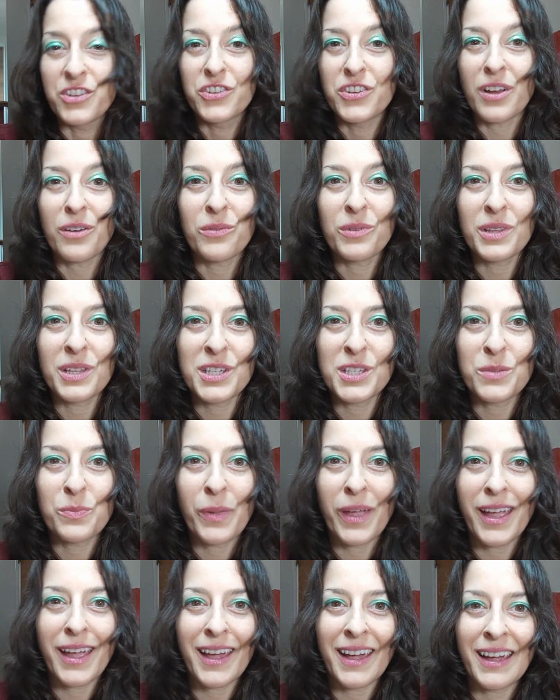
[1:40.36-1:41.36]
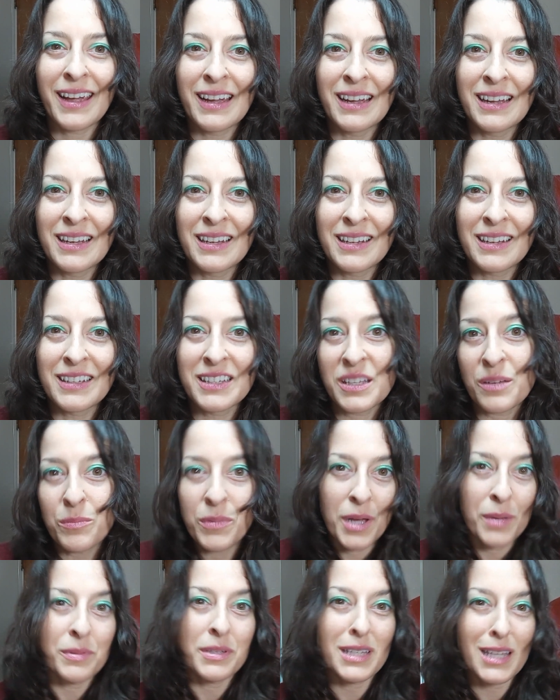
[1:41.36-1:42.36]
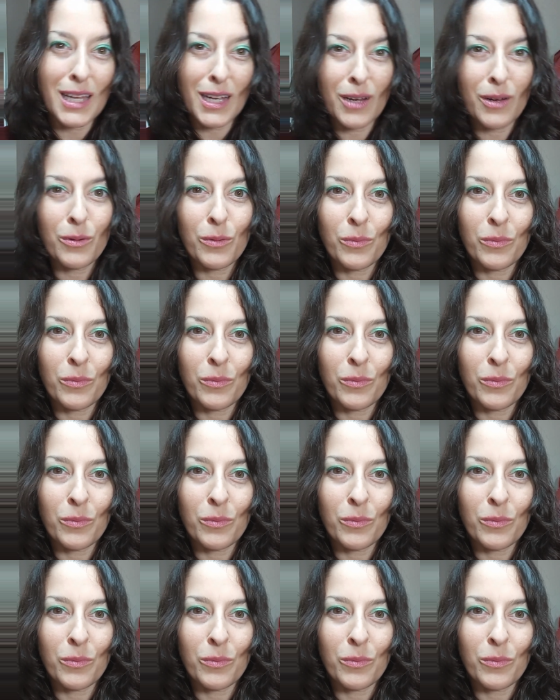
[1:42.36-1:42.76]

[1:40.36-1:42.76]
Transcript: Generally speaking, sometimes I like